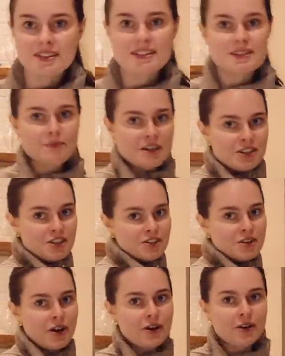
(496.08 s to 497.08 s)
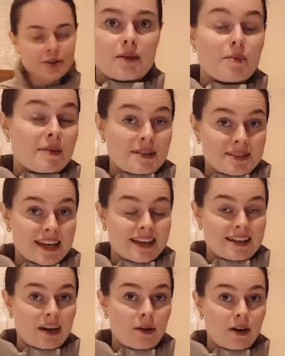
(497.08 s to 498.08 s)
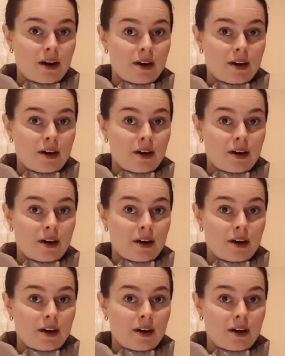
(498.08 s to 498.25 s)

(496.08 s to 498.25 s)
This is my new coat. I'm about to head out.